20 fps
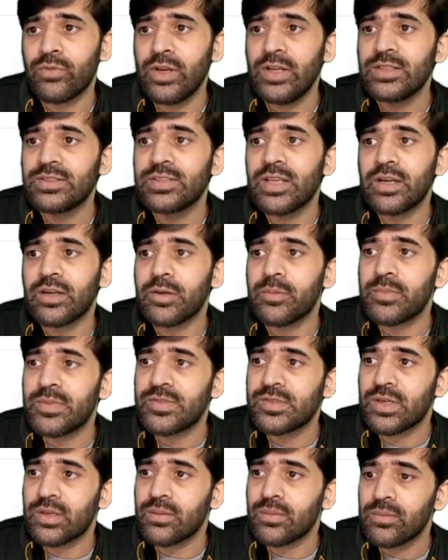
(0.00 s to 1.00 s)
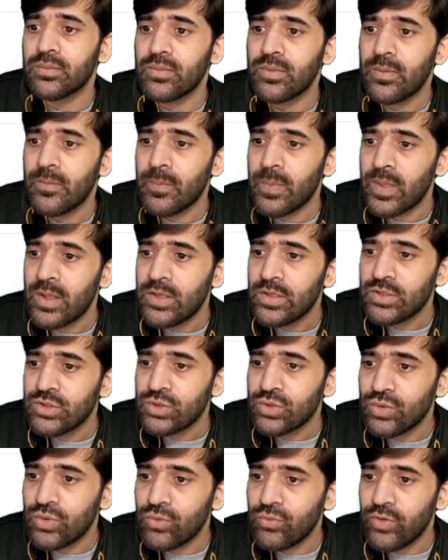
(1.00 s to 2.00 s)
fields that are missing.
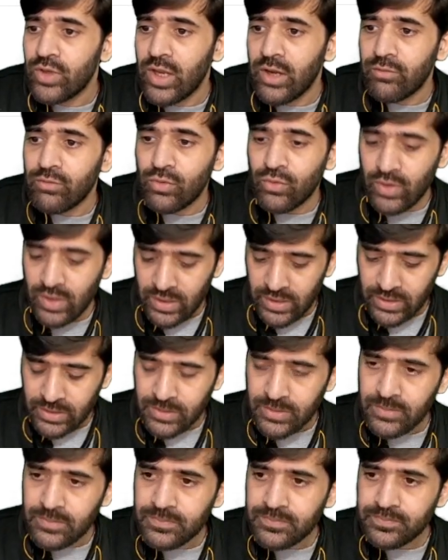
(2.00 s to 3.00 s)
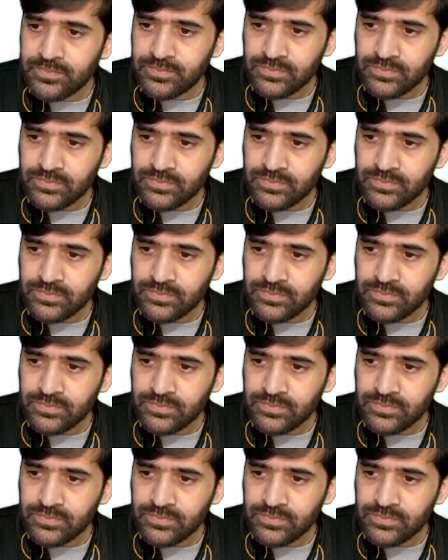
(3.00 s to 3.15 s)
So we have to add